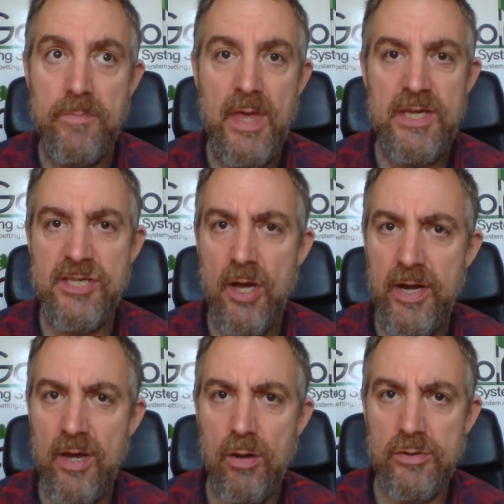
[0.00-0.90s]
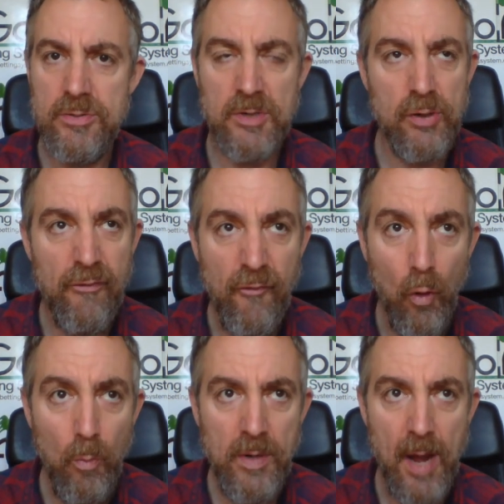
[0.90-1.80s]
He's certainly got some good
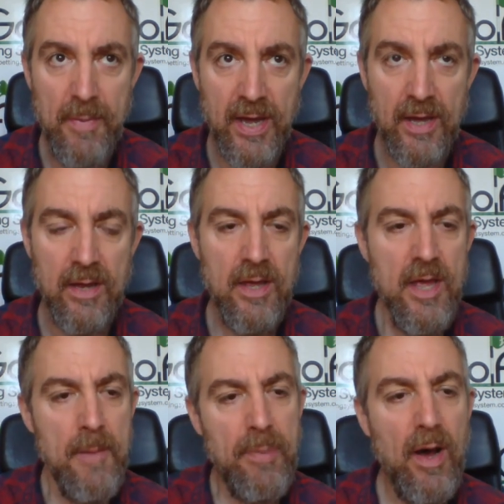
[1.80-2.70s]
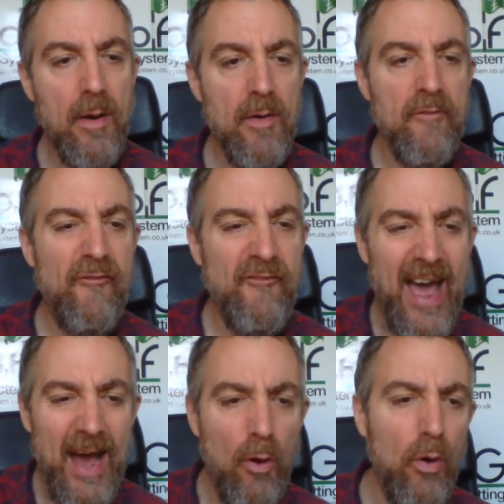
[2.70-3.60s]
form coming in. But
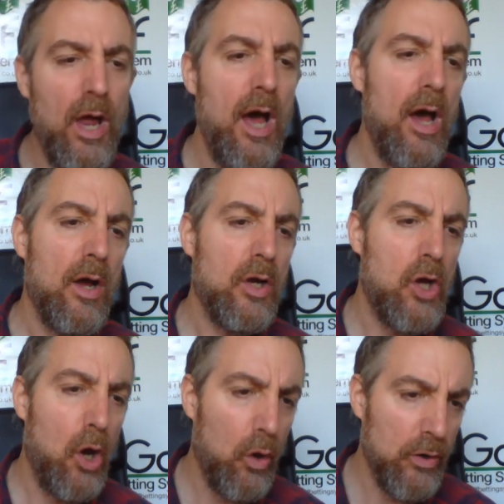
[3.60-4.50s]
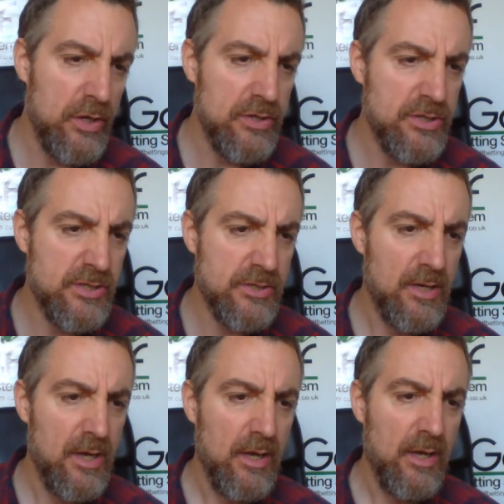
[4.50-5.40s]
Fowler, Conners,
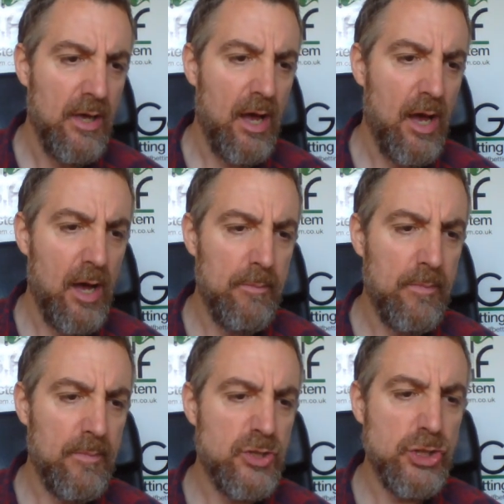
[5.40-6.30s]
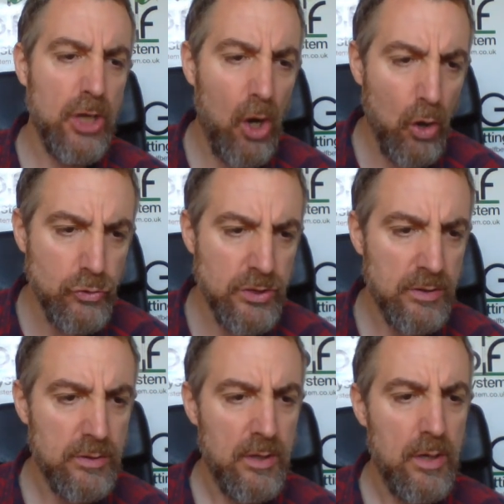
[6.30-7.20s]
um, Todd,
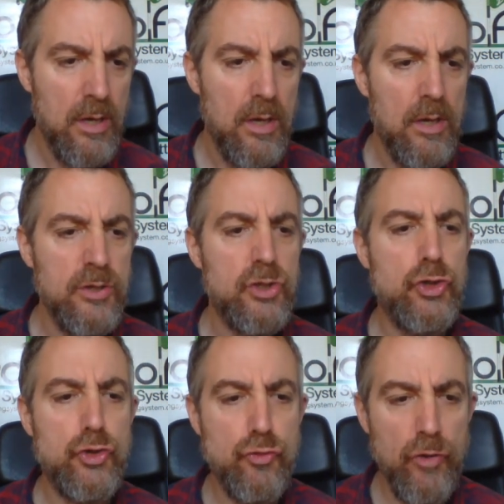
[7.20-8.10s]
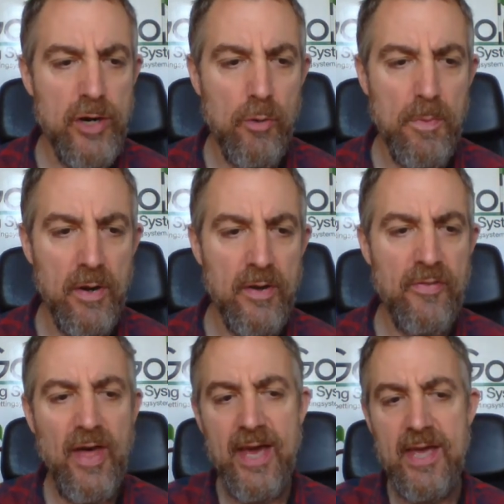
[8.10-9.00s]
Streelman,
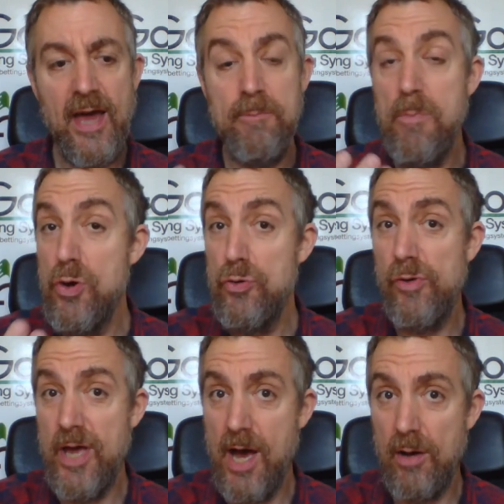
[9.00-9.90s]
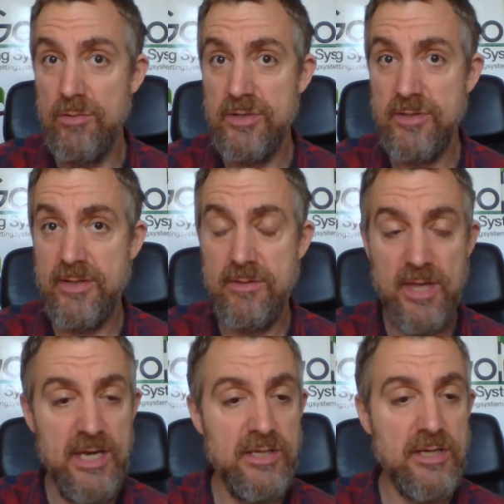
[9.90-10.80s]
they and Munoz,
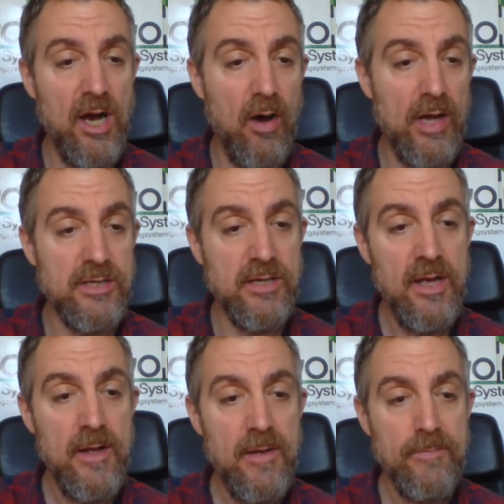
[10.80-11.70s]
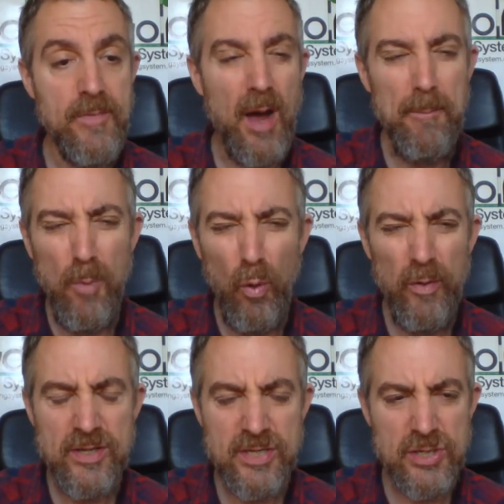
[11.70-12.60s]
these guys are more
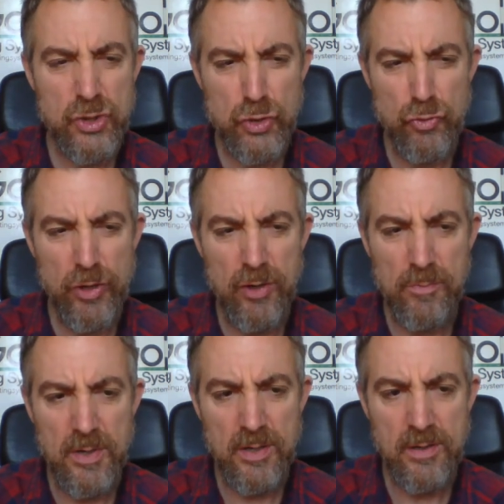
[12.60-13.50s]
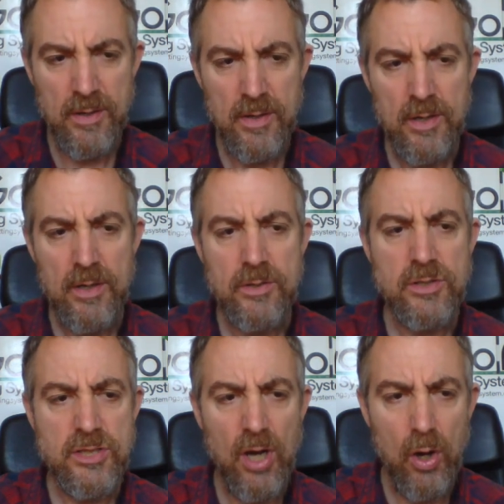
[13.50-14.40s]
into Streelman,
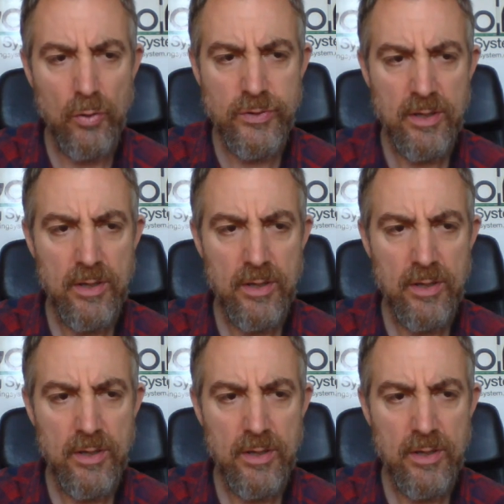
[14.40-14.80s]
Todd,